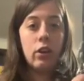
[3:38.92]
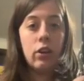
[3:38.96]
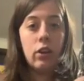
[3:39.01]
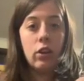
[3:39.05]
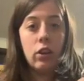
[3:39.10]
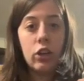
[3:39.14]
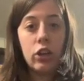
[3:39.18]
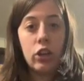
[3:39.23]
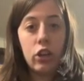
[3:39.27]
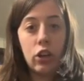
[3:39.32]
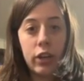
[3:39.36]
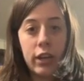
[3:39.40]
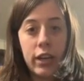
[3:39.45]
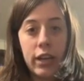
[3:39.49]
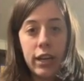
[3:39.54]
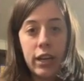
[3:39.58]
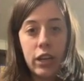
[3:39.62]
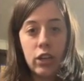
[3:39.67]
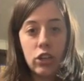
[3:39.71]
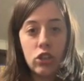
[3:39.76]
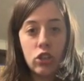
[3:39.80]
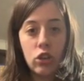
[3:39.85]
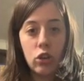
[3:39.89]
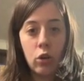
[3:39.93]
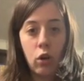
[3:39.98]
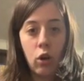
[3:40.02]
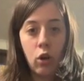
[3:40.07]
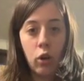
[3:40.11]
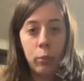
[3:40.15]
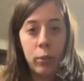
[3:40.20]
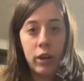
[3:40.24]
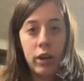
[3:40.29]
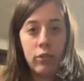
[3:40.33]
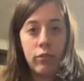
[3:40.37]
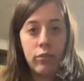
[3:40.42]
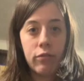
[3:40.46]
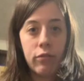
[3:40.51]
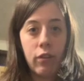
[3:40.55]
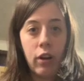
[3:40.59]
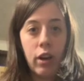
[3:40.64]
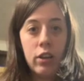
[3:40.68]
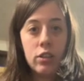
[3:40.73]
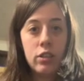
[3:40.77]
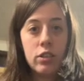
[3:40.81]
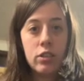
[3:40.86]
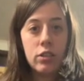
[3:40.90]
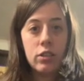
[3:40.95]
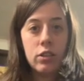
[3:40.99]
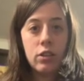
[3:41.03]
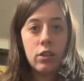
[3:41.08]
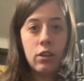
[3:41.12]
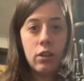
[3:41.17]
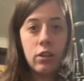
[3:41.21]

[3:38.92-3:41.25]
Your keys should all be in front.